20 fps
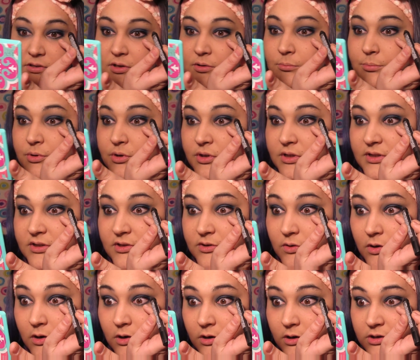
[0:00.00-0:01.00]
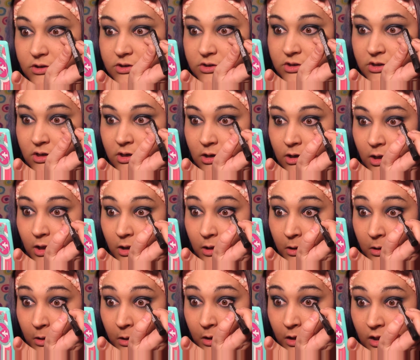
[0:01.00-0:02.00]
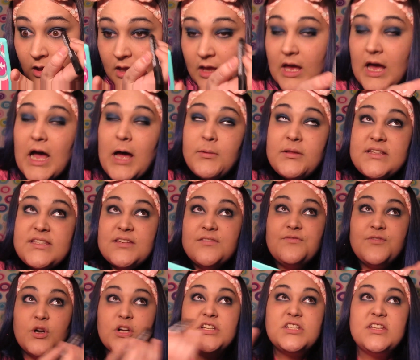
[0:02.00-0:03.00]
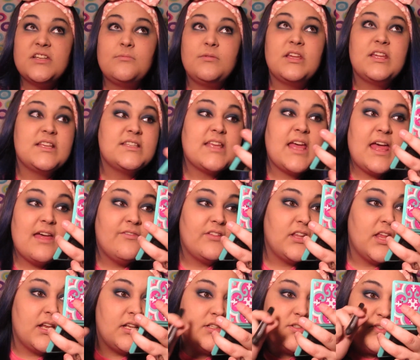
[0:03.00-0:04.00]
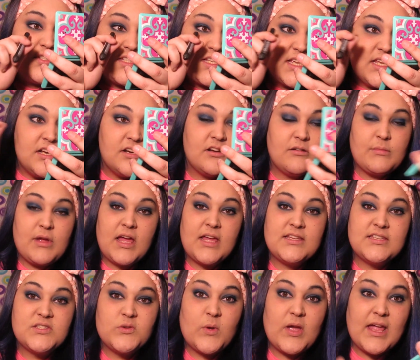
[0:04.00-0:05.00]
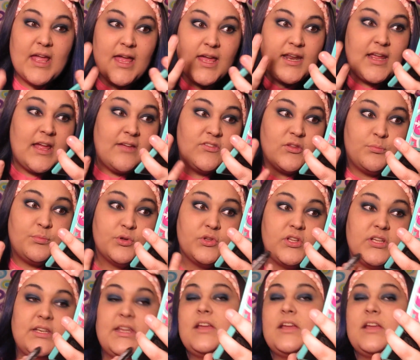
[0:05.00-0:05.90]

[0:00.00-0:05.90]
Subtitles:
Don't pull it too harsh. It's unfortunate because I have a lot of loose skin under my eyes, so I kind of have to pull it